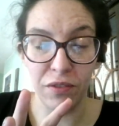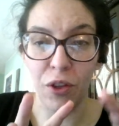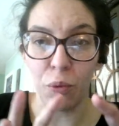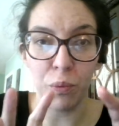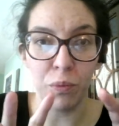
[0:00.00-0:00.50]

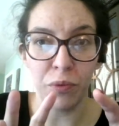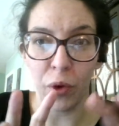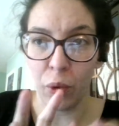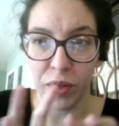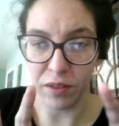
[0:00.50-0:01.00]

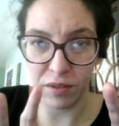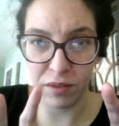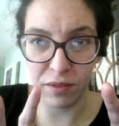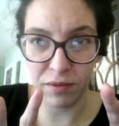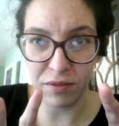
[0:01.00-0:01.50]
there isn't
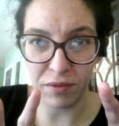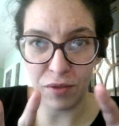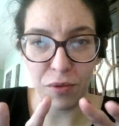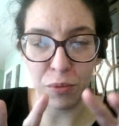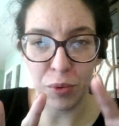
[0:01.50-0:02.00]

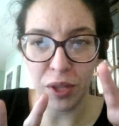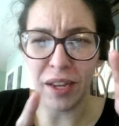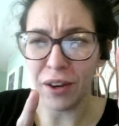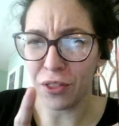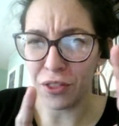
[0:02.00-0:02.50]

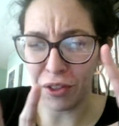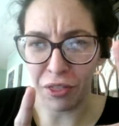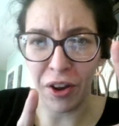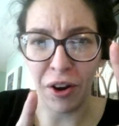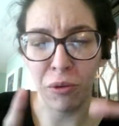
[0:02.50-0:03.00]
really anything
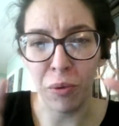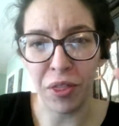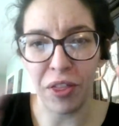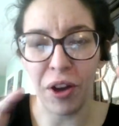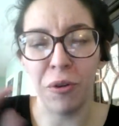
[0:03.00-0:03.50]
there
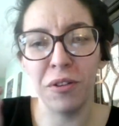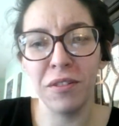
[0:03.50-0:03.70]
without